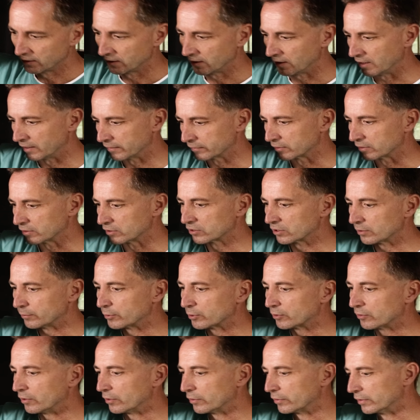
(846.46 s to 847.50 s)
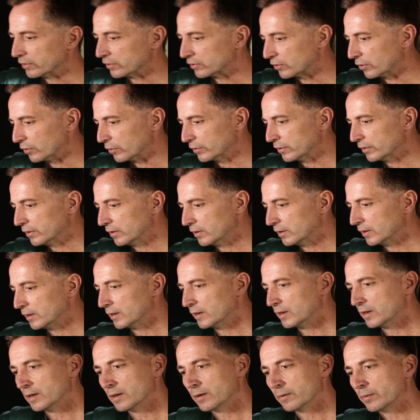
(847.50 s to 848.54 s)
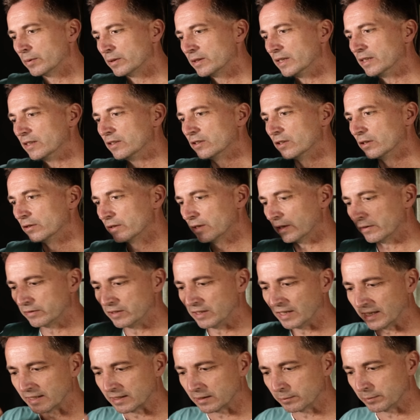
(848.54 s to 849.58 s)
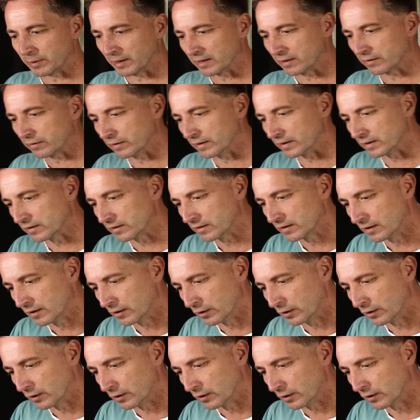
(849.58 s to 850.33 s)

after the summer growth is gone, but then you don't have the added benefit